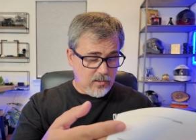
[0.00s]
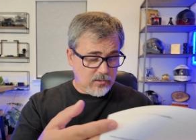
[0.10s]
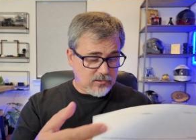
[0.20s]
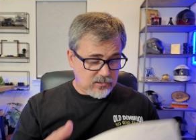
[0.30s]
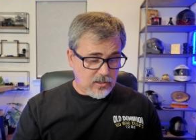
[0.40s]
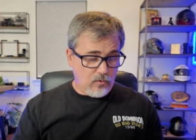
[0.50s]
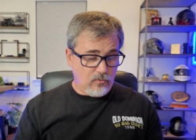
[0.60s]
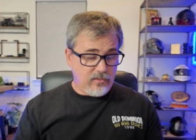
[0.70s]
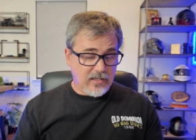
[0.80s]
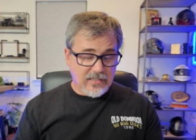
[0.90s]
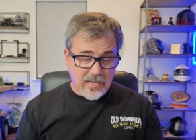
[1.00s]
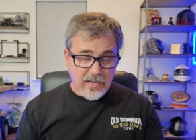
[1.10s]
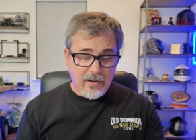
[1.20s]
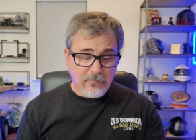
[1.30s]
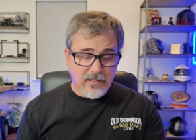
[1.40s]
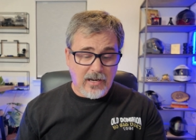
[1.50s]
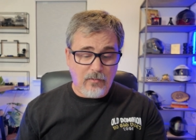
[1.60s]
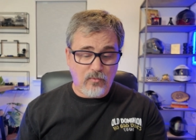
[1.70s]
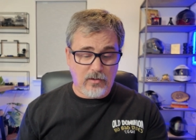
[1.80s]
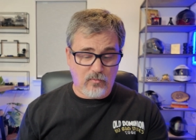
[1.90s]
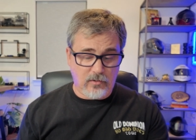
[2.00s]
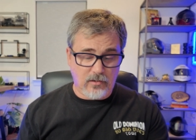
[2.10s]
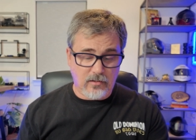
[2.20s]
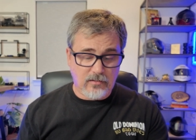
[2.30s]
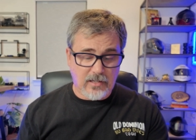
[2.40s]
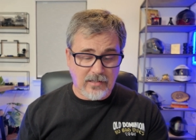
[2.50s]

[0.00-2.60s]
So the cam that I went with,